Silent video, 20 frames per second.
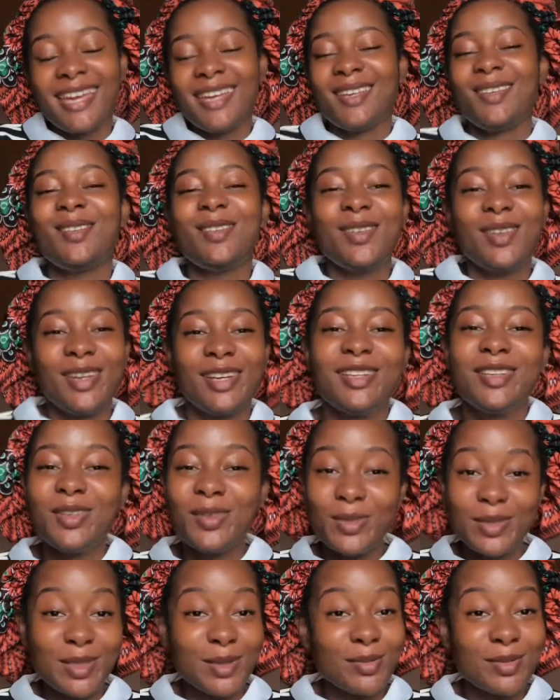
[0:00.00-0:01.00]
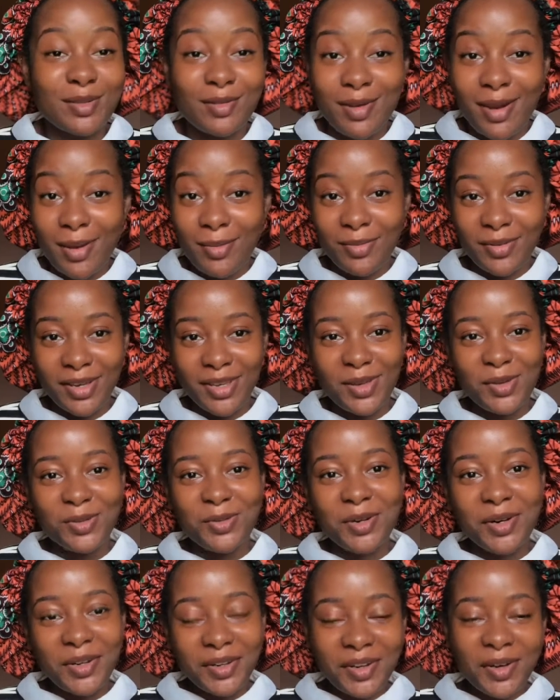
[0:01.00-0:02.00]
If you're a new subscriber, you're
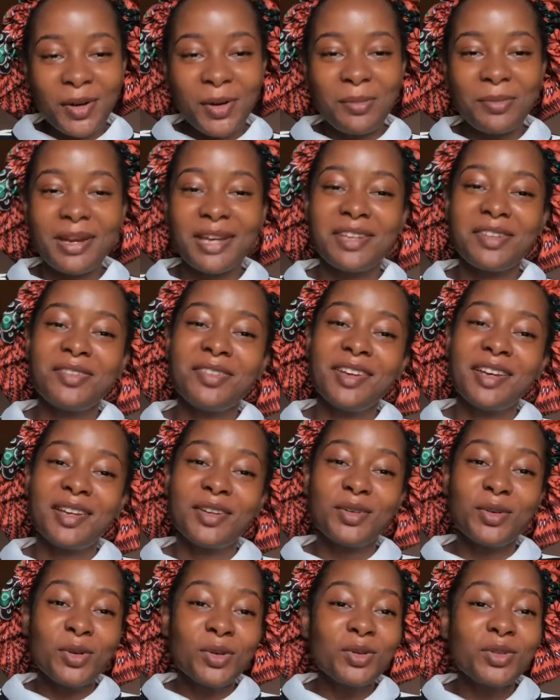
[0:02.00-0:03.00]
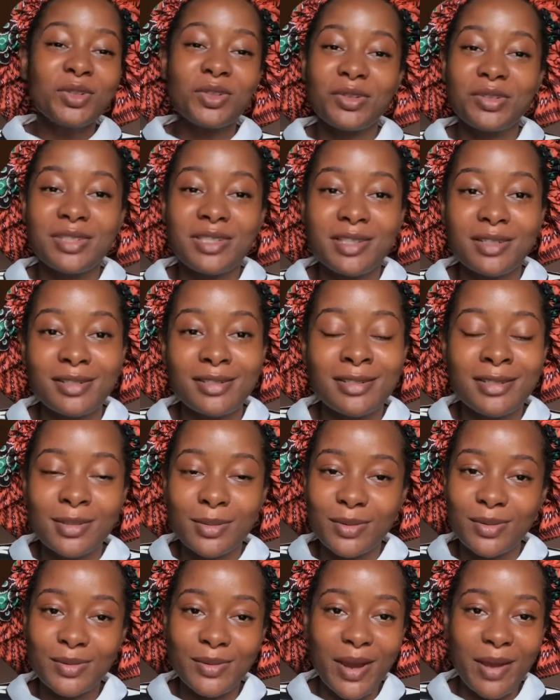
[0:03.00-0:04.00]
welcome, and if you're an old or returning
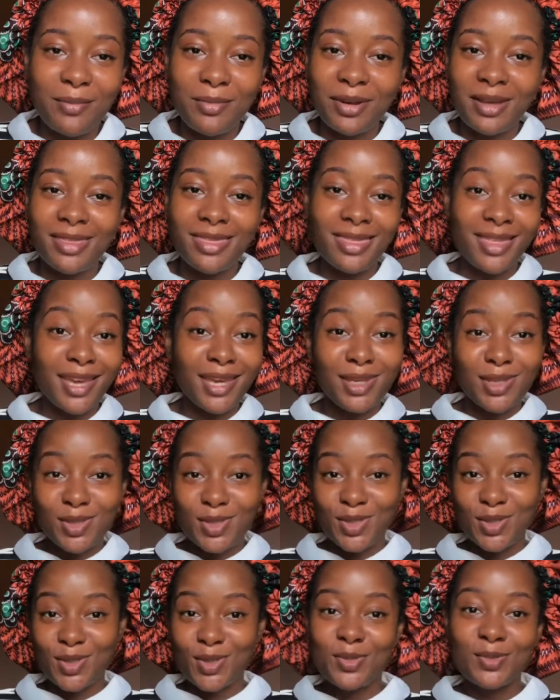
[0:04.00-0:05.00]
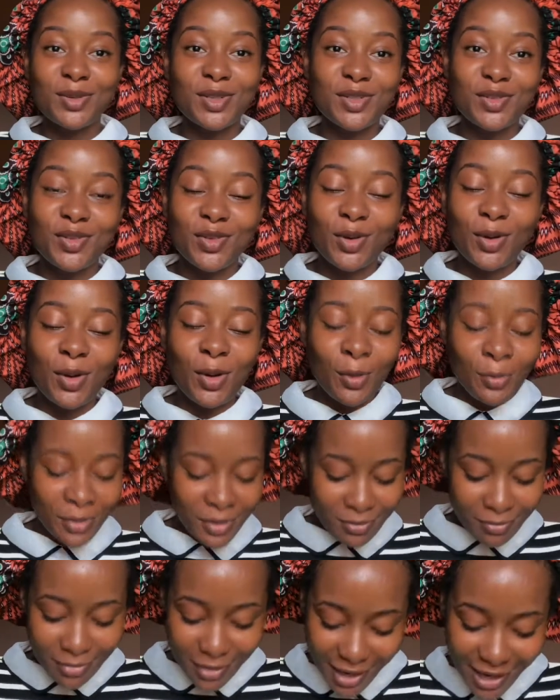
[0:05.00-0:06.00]
subscriber, thank you so much for
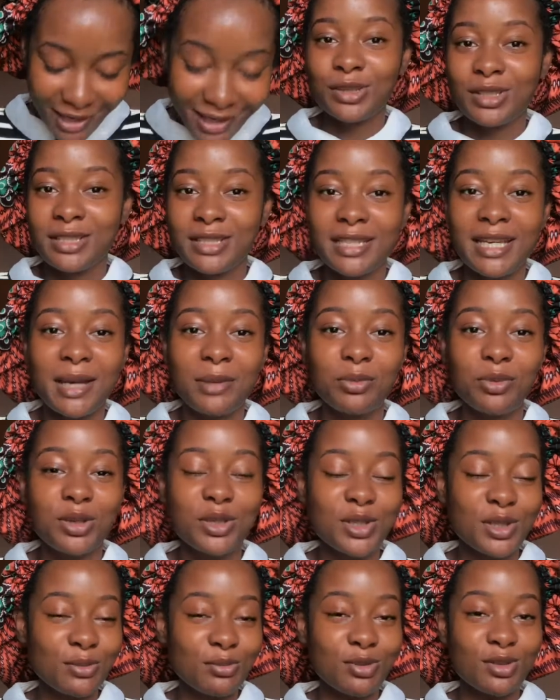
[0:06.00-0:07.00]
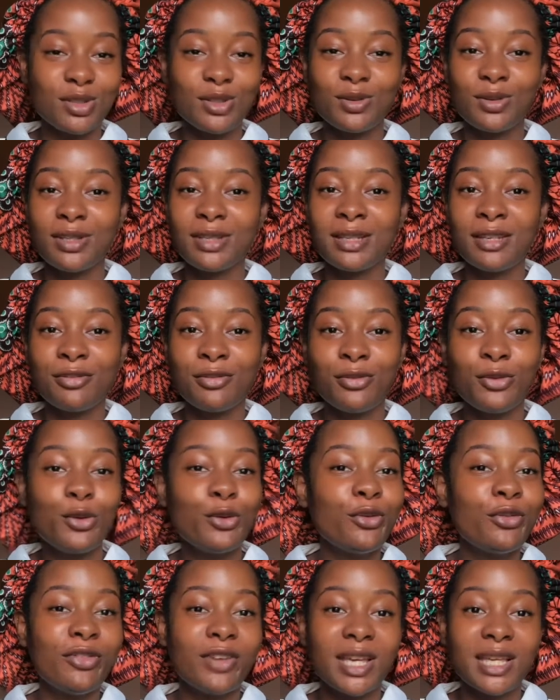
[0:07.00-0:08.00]
coming back. Today I'm going to be doing a
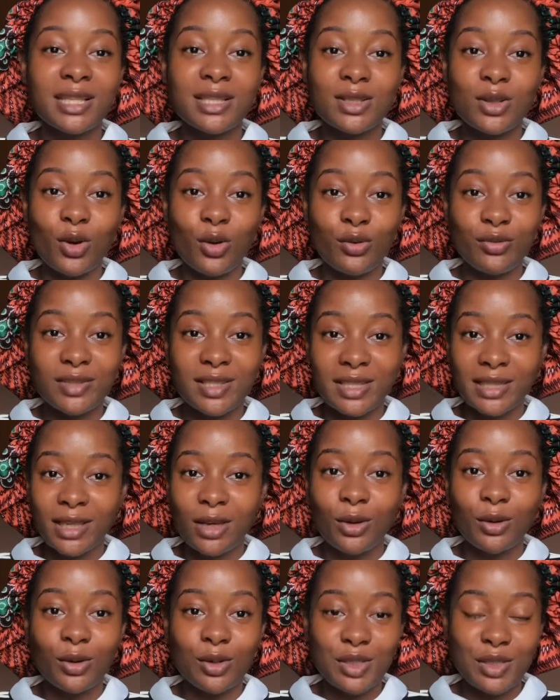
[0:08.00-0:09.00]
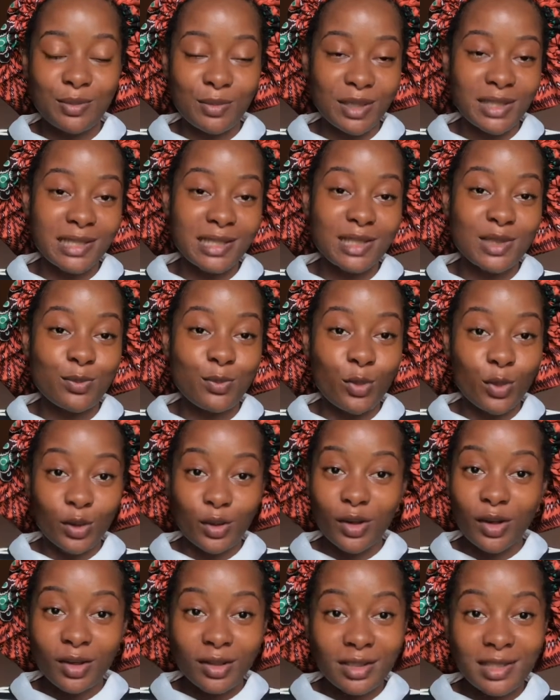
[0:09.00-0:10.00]
full face of Zikel Cosmetics
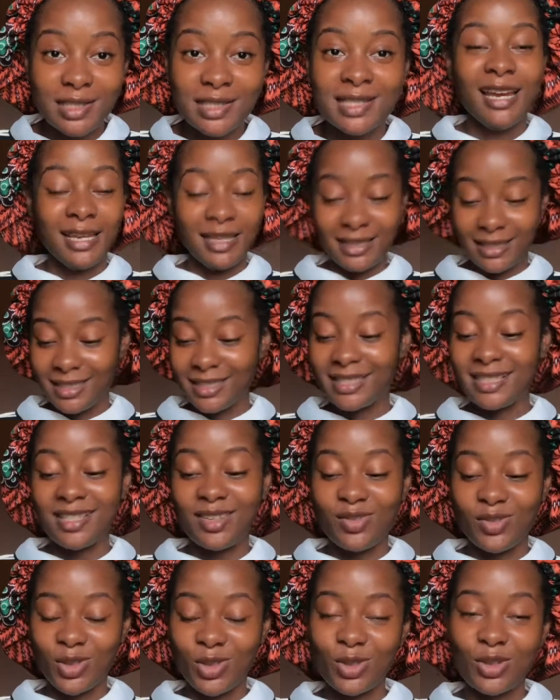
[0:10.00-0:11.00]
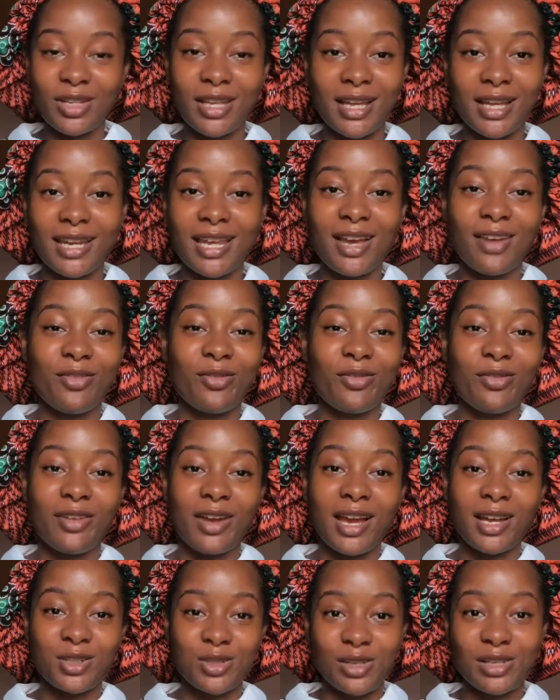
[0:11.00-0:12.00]
products. This is a video that I've
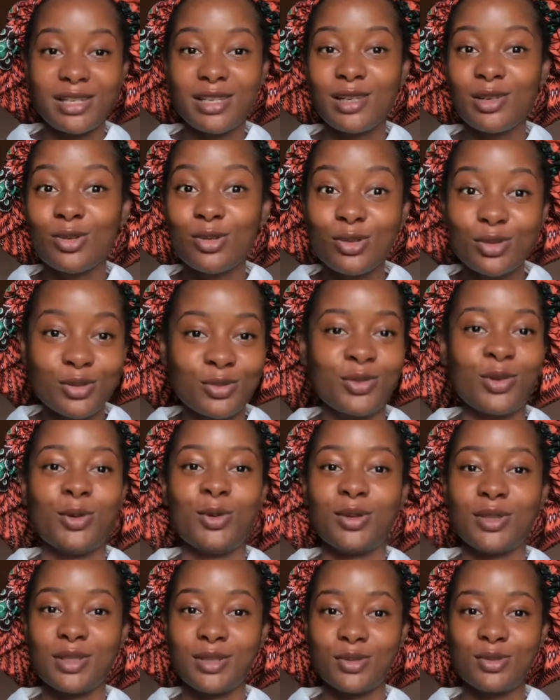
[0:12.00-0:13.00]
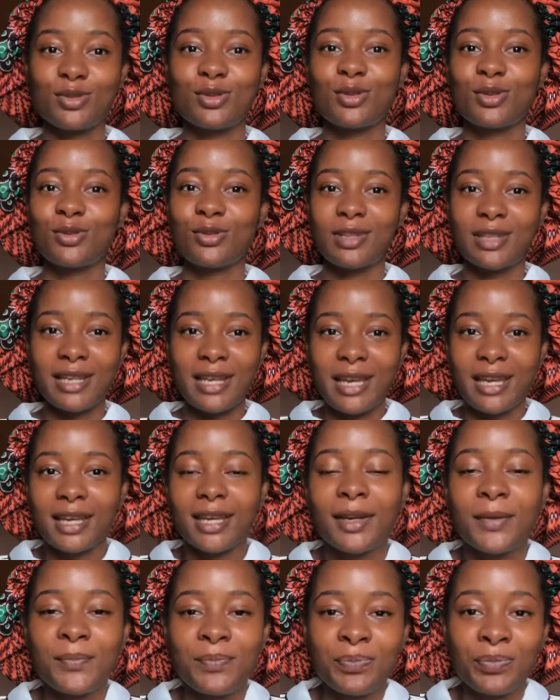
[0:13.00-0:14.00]
actually looked forward to doing.
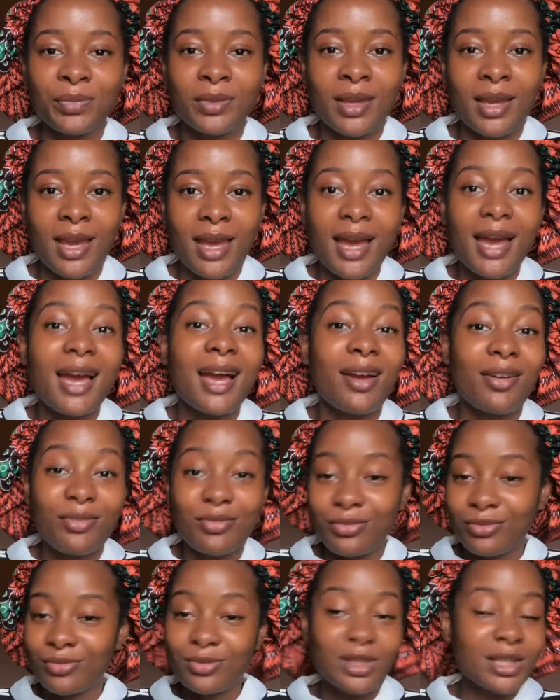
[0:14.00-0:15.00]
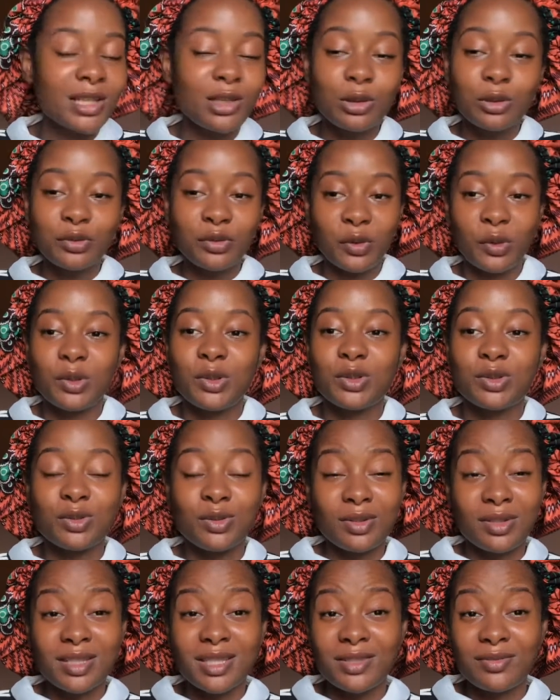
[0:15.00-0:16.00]
Like, I've really looked forward to
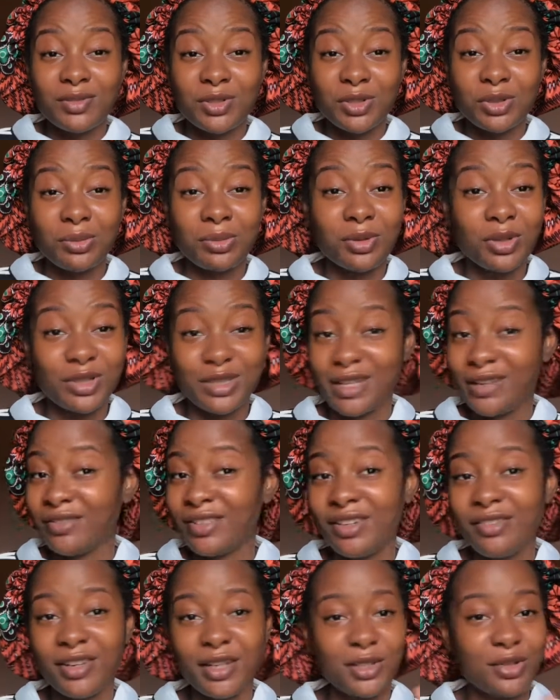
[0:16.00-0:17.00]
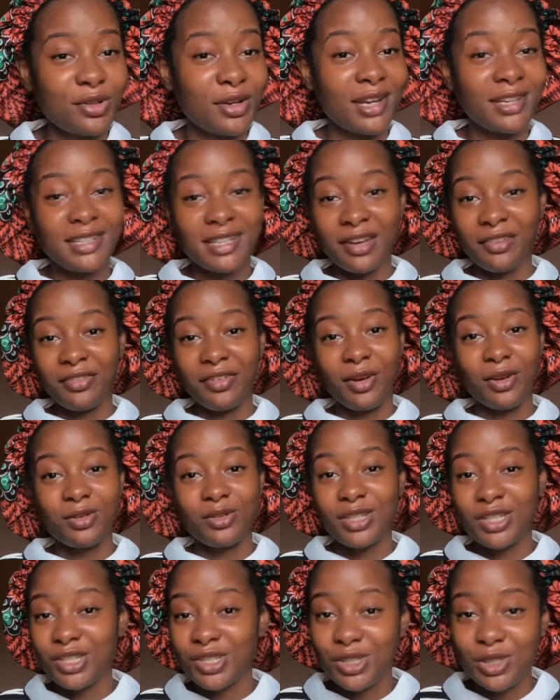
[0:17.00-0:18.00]
doing this video because I've never tried their
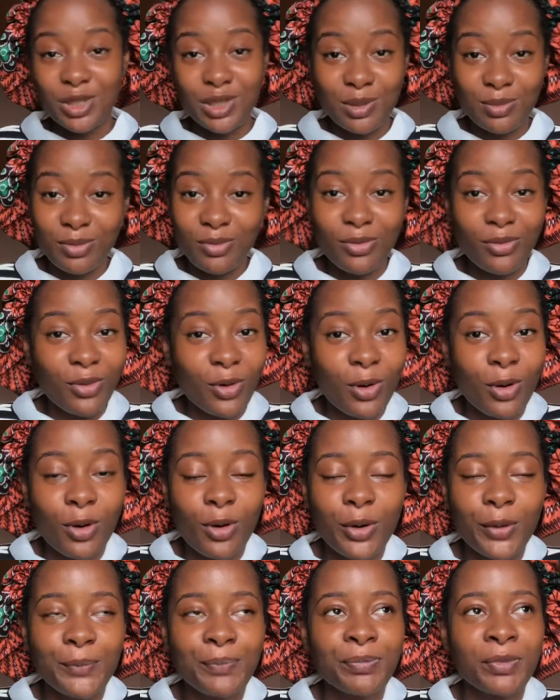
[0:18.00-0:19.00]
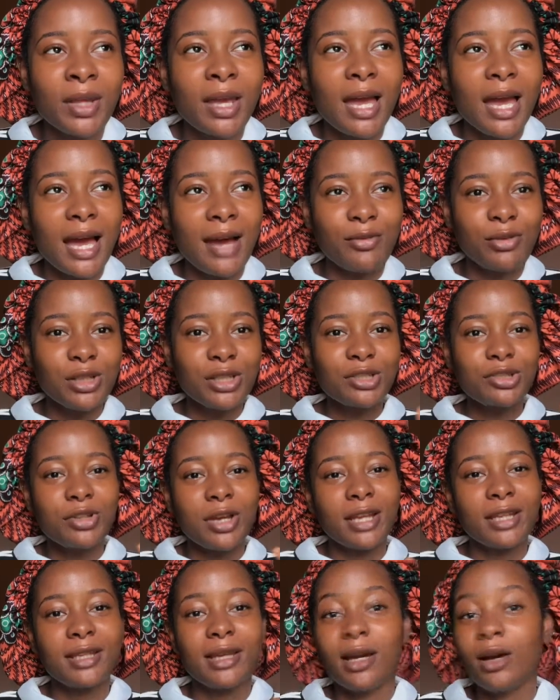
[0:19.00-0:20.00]
foundations before. I've only
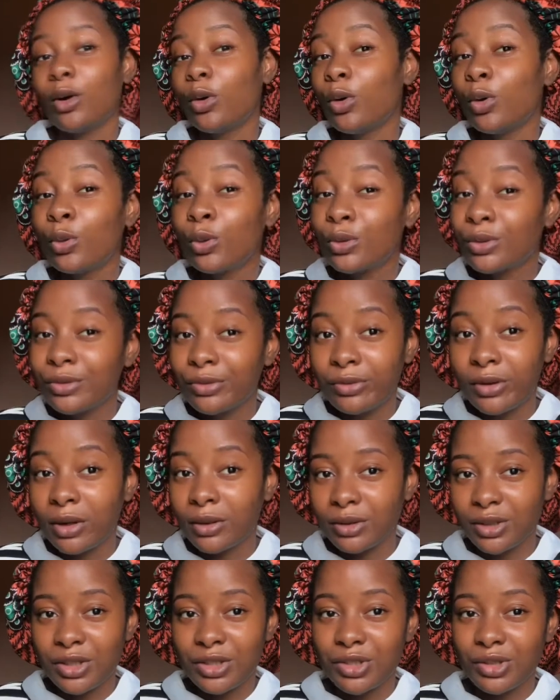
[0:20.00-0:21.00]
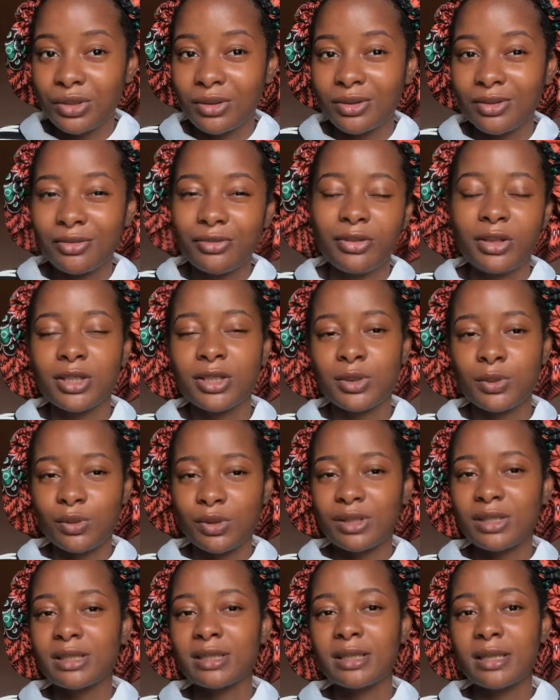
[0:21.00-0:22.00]
tried their old foundation, the first
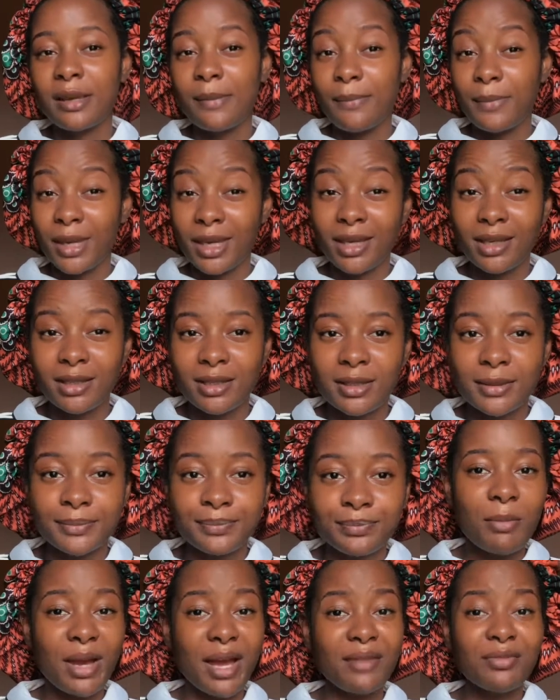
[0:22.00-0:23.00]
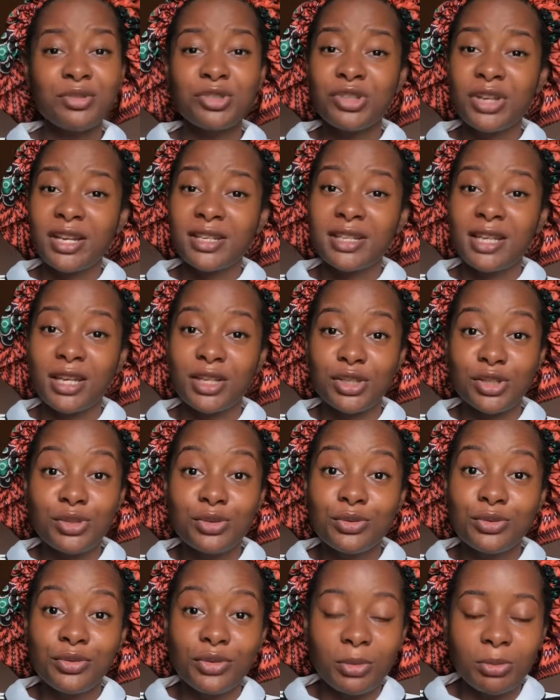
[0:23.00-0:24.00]
one they made, but I haven't tried their
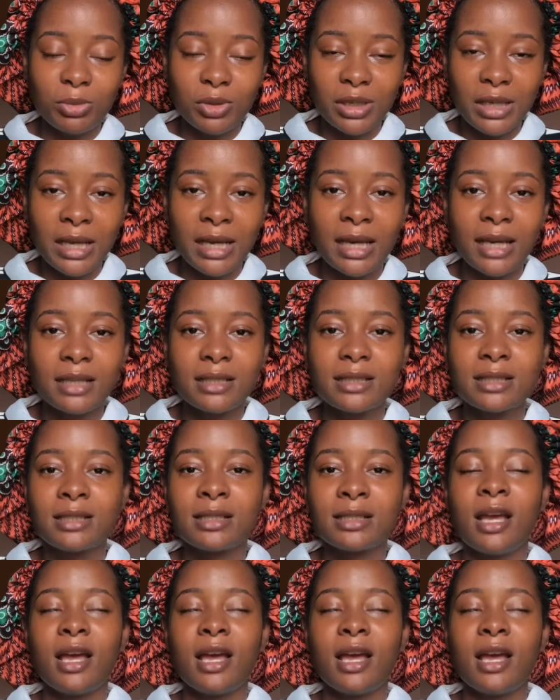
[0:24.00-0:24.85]
new formulas.